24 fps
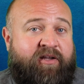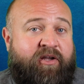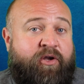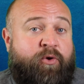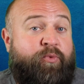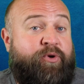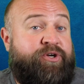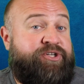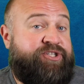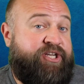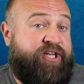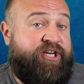
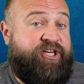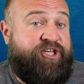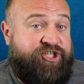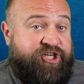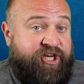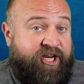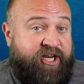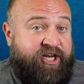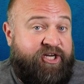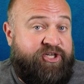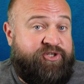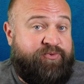which can
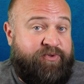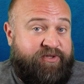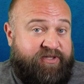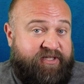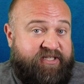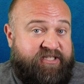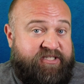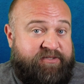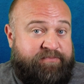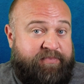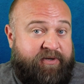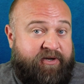change with
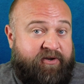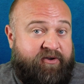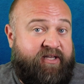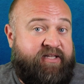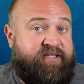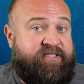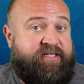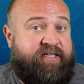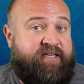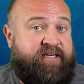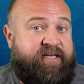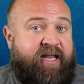
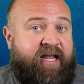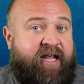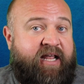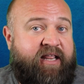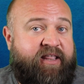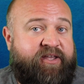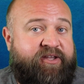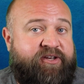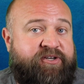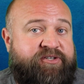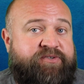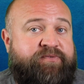experience and
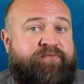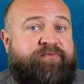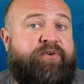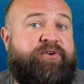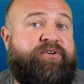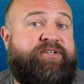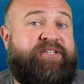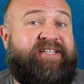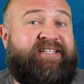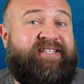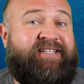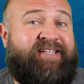knowledge,
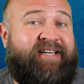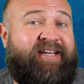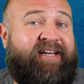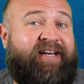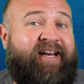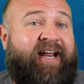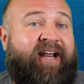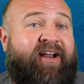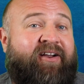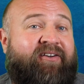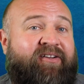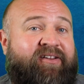versus an
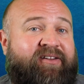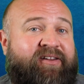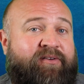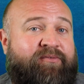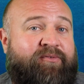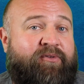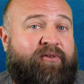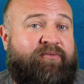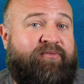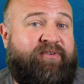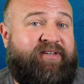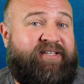inherent
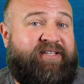level of